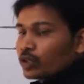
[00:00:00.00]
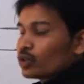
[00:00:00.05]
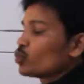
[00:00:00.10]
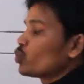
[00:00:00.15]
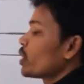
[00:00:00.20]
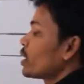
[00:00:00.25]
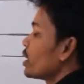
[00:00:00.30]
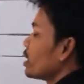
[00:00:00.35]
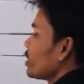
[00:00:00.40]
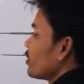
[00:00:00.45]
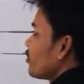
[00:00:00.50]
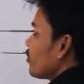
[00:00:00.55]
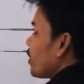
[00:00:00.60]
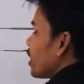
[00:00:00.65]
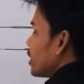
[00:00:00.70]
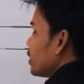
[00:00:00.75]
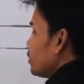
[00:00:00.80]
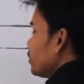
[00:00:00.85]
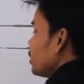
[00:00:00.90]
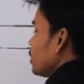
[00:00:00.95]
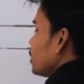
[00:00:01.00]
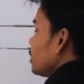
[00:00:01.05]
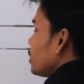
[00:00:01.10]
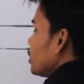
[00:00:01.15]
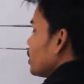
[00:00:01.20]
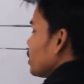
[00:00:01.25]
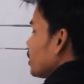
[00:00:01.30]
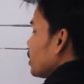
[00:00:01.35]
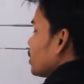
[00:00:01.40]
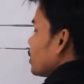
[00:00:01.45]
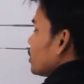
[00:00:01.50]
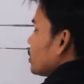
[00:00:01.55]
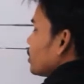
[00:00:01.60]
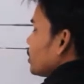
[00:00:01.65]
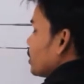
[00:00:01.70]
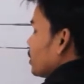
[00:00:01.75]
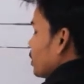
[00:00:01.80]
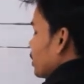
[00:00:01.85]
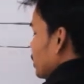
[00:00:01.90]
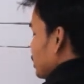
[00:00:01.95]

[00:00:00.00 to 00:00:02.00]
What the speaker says: to identify the